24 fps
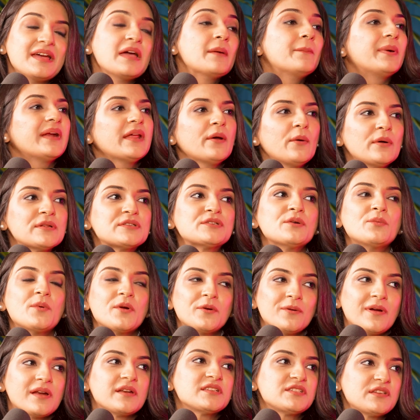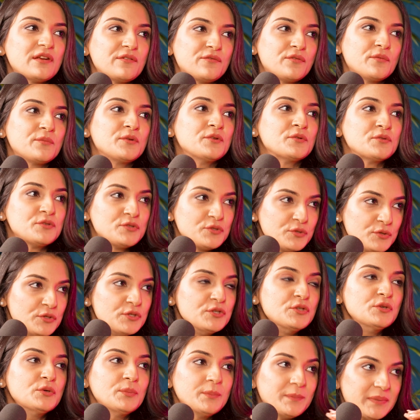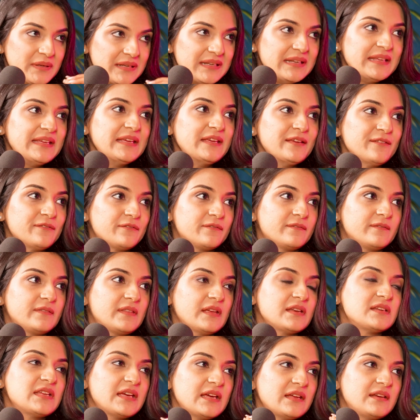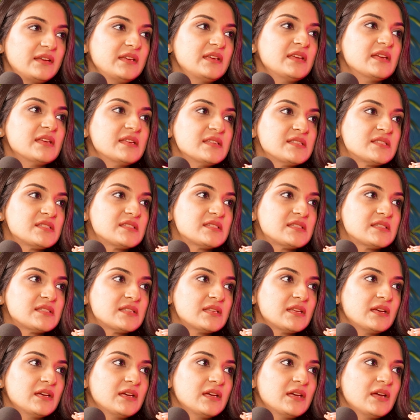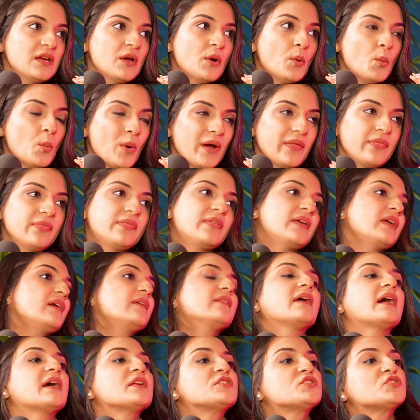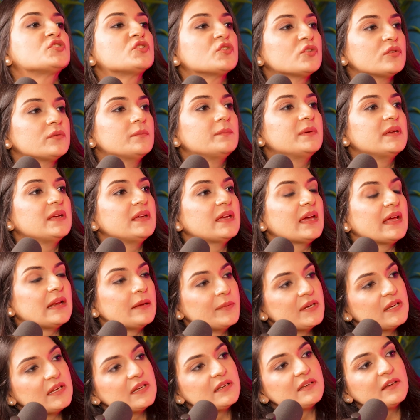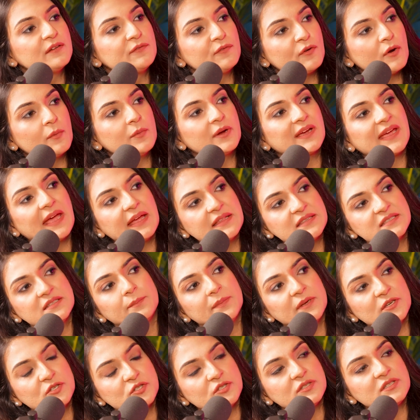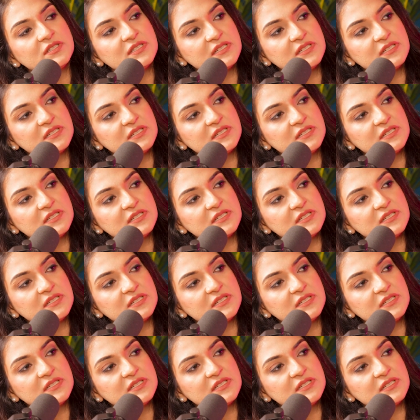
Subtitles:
But I also want to understand from you, do you believe that dairy is one thing that should be eliminated from a cancer patient's